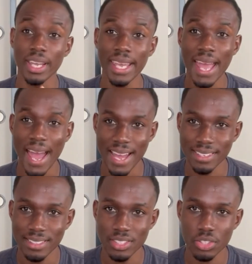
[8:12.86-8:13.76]

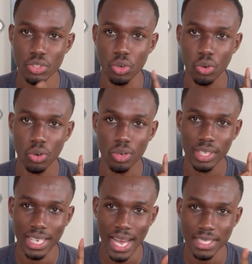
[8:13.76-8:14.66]
cans, so
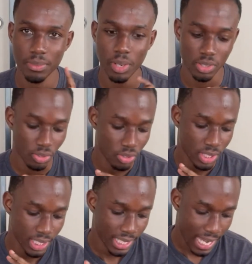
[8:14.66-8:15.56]
glass
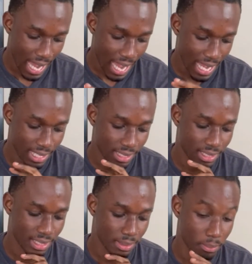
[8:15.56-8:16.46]
bottles,
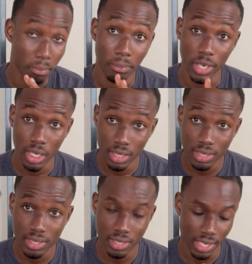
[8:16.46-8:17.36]
cans,
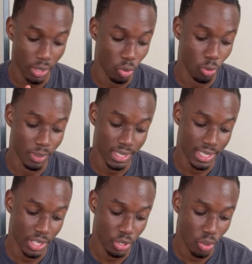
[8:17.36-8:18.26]
books, like old books
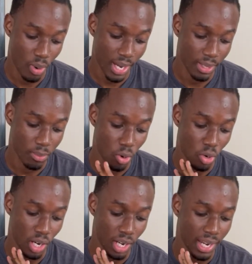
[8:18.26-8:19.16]
that you don't want
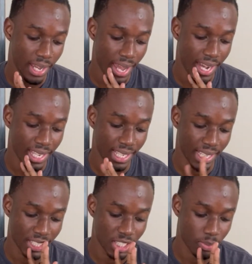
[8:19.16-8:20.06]
anymore, any
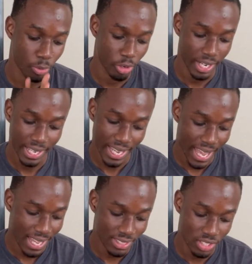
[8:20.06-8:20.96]
like spray
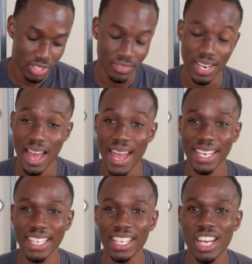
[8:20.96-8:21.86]
cans or something like that,
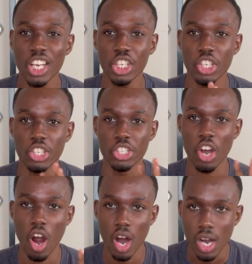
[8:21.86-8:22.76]
any
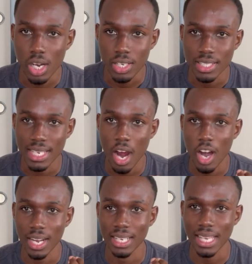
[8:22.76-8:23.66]
jars that
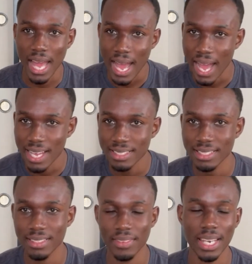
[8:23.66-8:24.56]
are
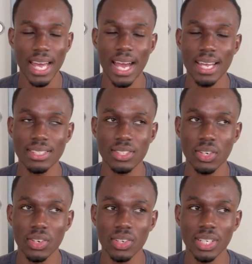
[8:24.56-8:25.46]
glass, stuff like that.
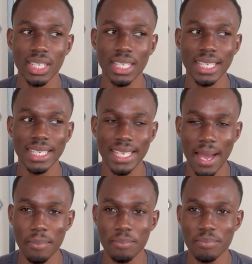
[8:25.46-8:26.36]
So yeah,